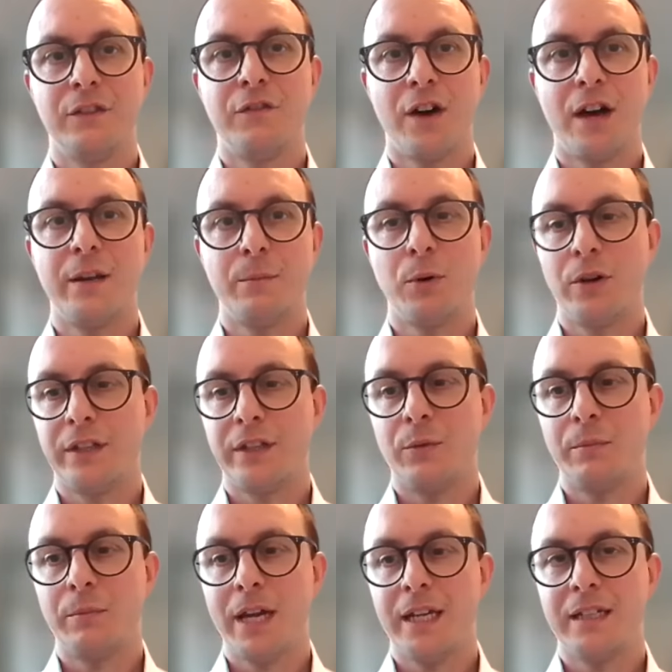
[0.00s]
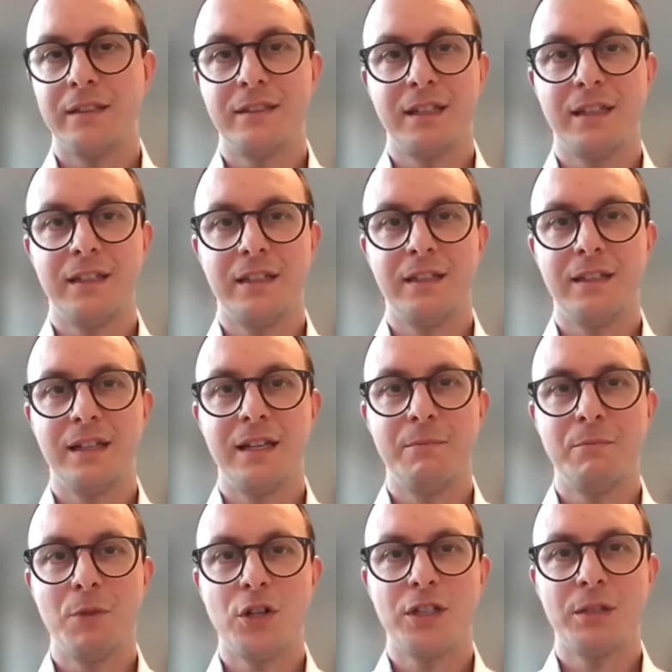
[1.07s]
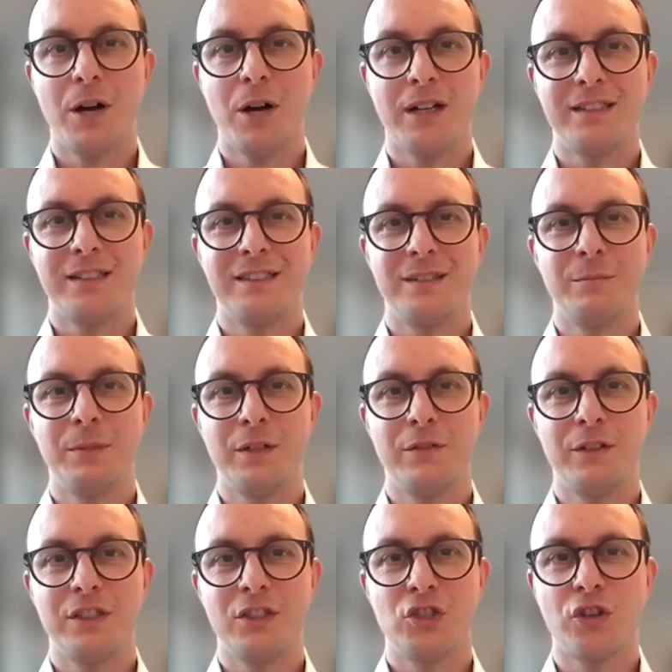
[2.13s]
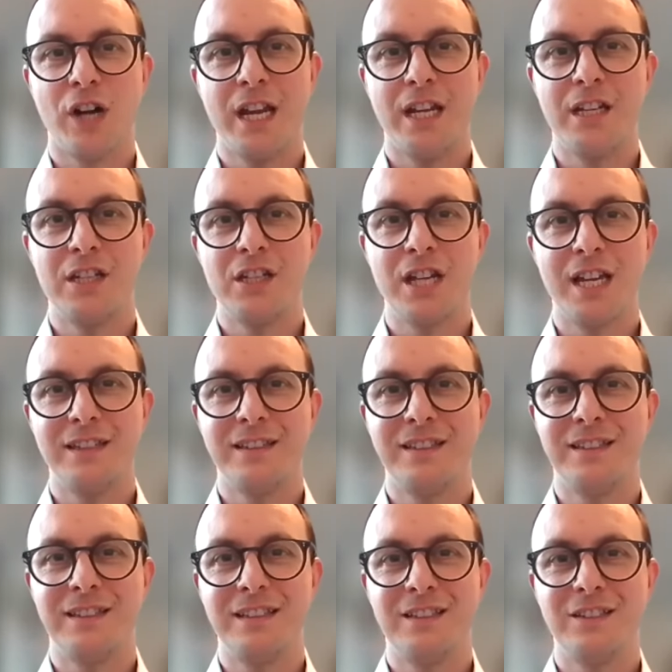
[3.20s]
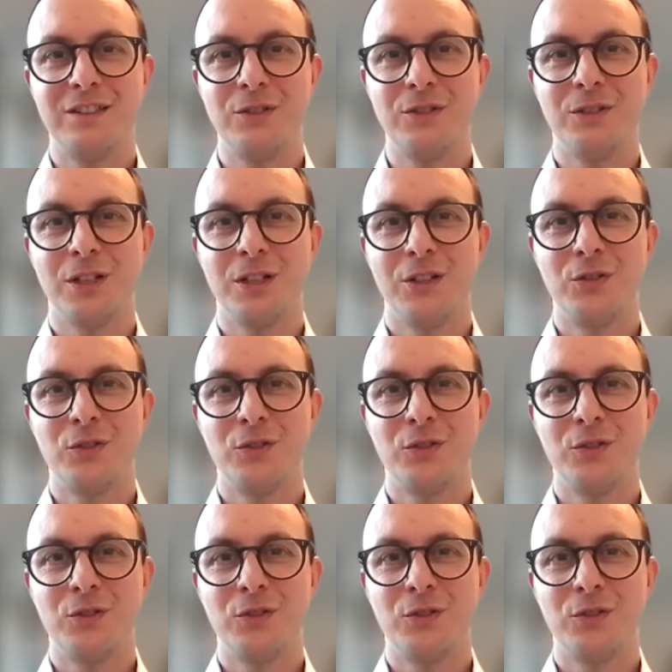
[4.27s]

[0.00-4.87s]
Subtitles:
final point I would make is that emerging markets is a bit of a strange entity to